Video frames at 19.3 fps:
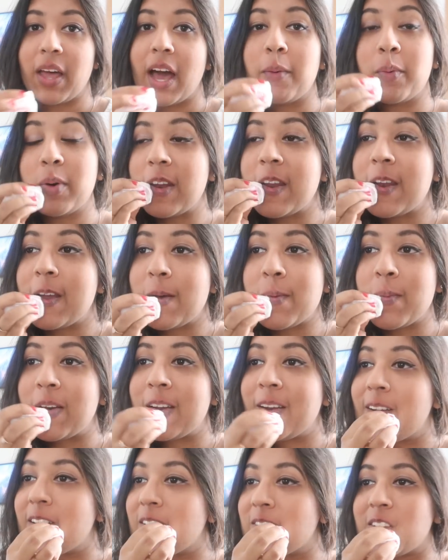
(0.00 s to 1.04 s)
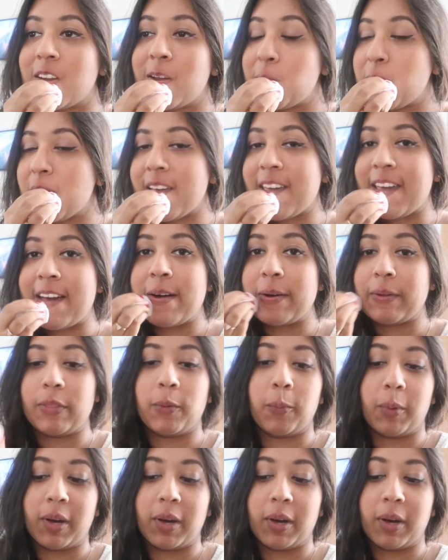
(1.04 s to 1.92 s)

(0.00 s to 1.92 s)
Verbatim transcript: I want to know what it is that I'm putting out in the